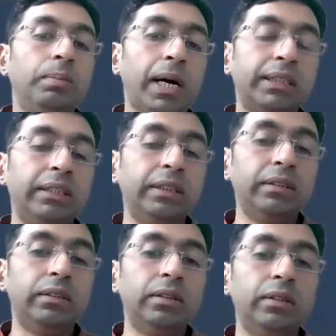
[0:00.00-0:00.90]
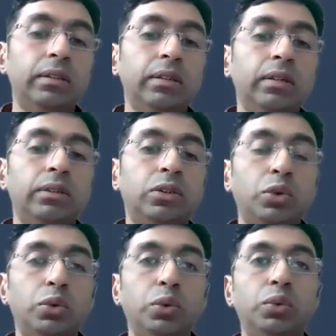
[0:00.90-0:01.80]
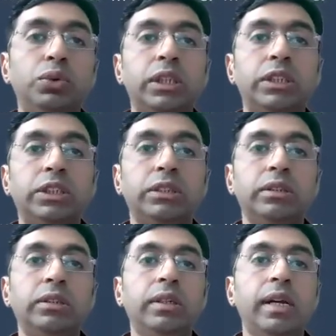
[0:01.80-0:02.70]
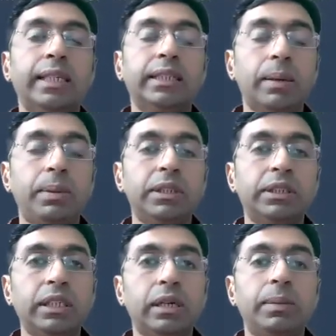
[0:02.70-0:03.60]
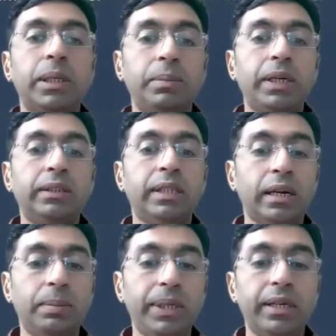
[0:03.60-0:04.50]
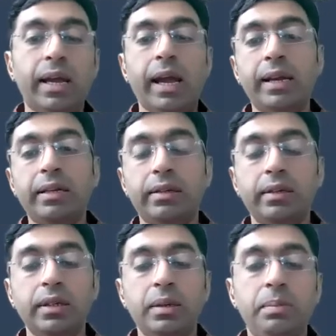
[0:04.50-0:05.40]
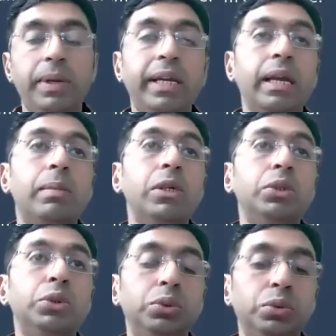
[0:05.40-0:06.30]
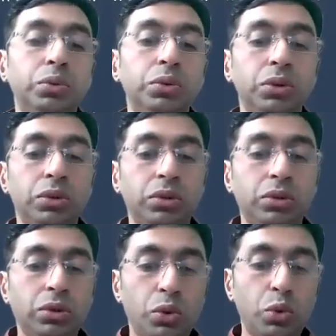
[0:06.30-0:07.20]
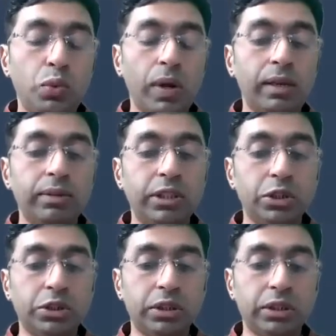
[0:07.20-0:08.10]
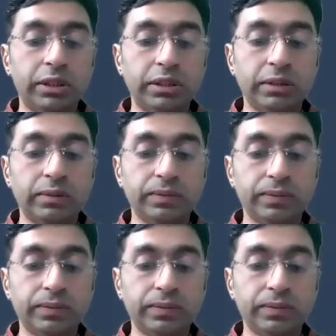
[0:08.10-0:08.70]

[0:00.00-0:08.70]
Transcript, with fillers: passing through such acceptance and commitment therapy and being able to do well with your studies.